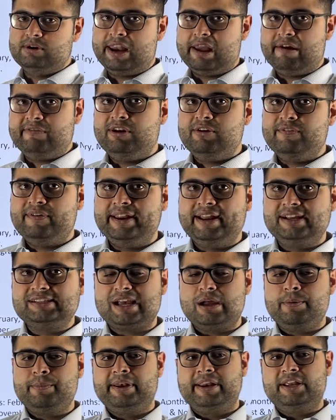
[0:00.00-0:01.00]
level 1
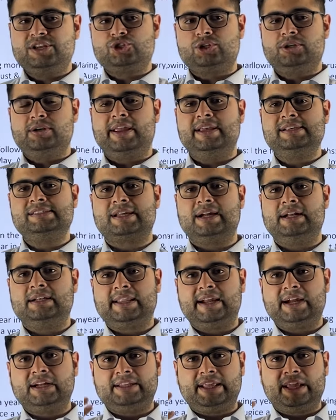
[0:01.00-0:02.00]
examination is
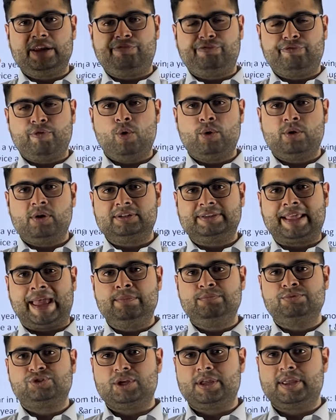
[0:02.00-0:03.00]
conducted 4
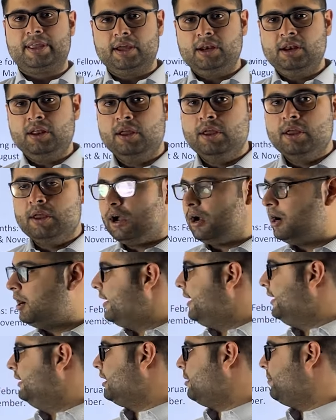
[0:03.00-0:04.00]
times a year,
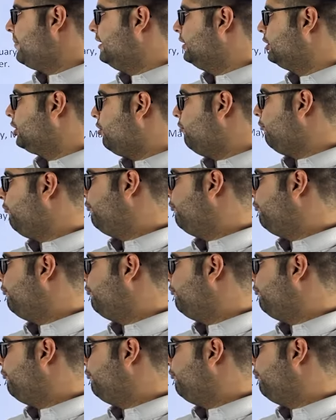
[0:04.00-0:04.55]
in the month of